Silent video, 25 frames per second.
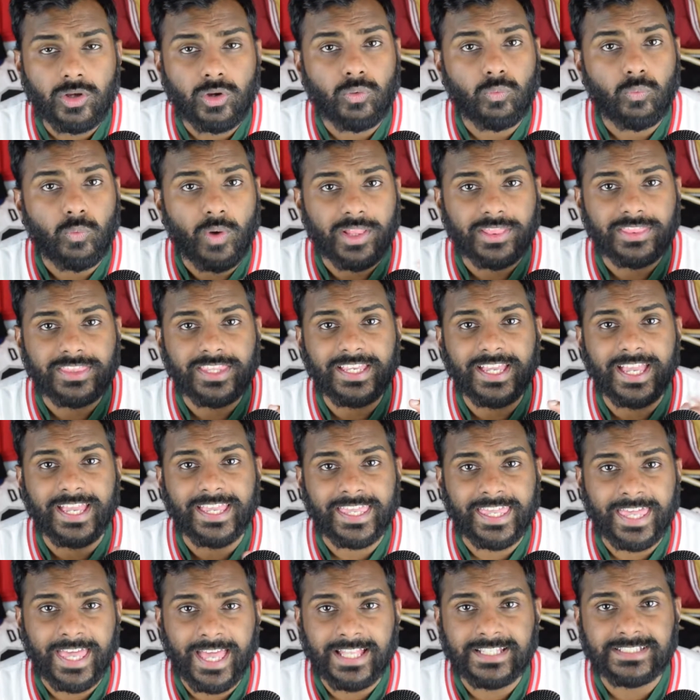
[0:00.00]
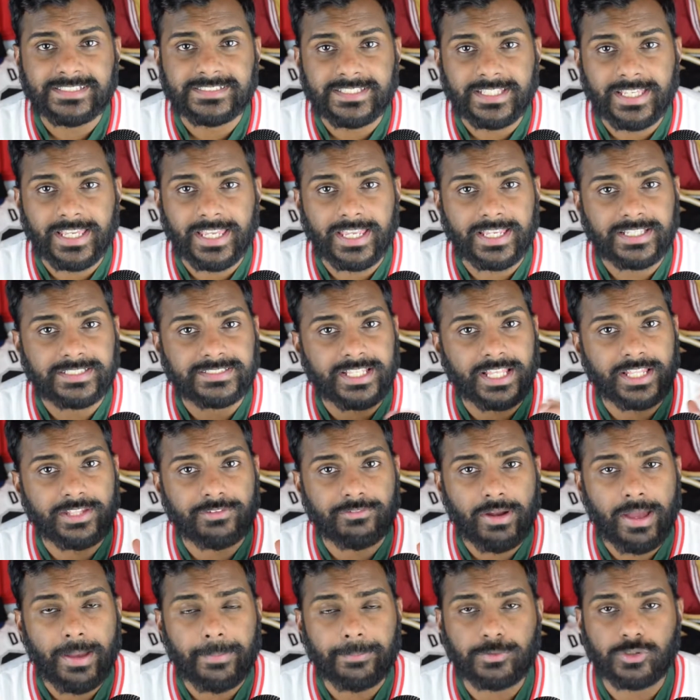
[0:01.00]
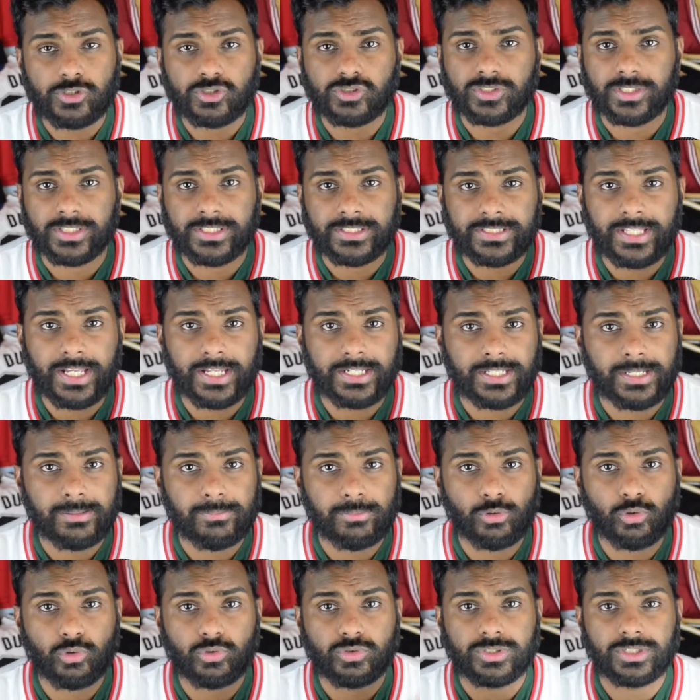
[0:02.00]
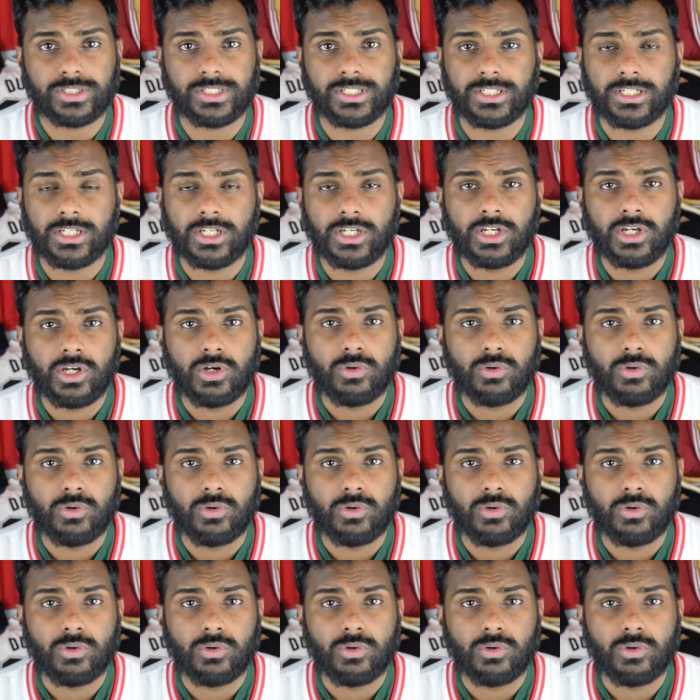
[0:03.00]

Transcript: One thing I can say is that the Raptors in that double OT